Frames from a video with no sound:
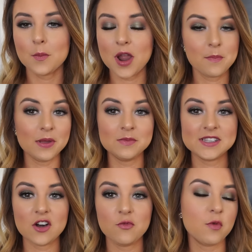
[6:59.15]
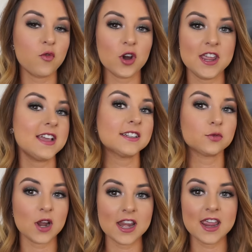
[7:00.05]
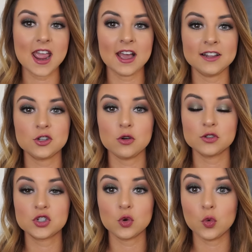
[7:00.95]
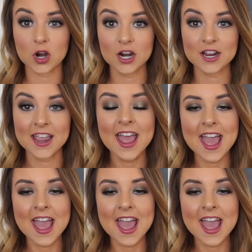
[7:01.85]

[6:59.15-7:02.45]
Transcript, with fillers: prep himself before he gets ready and goes to work.